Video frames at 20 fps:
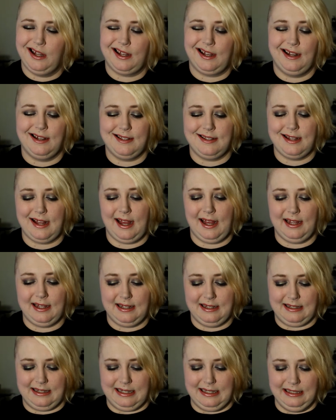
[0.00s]
Gotta say,
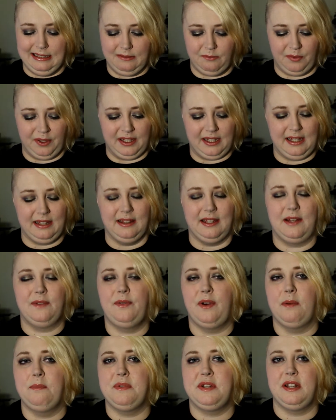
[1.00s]
it didn't really
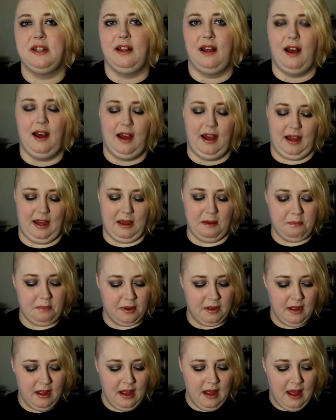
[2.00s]
live up to the
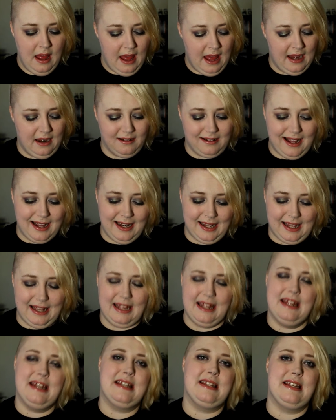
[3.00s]
hype, and I'll kind of
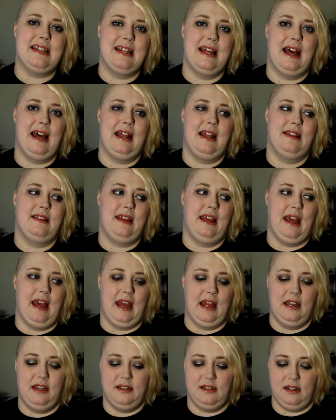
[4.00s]
get into that at the
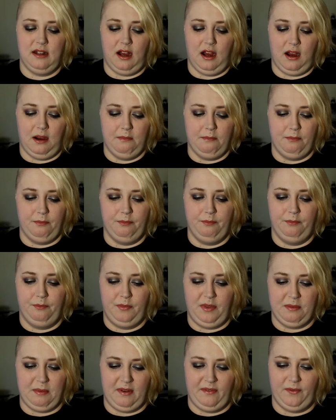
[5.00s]
end
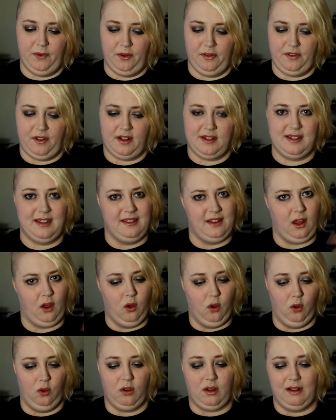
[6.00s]
with my full thoughts on the
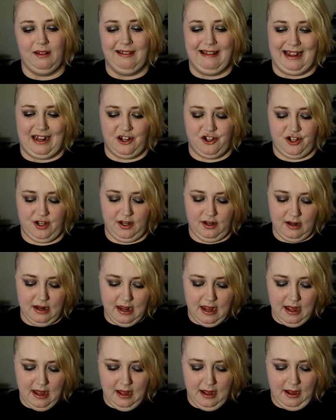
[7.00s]
whole
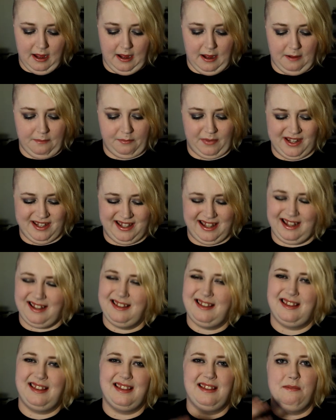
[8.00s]
collection, because
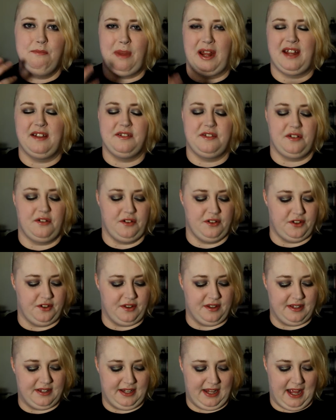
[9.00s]
my concerns
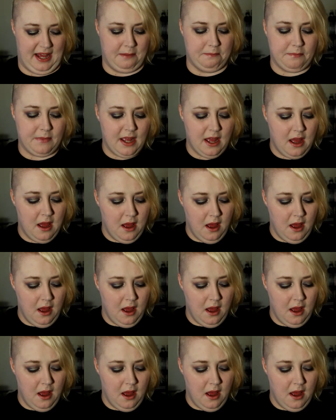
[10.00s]
are the same.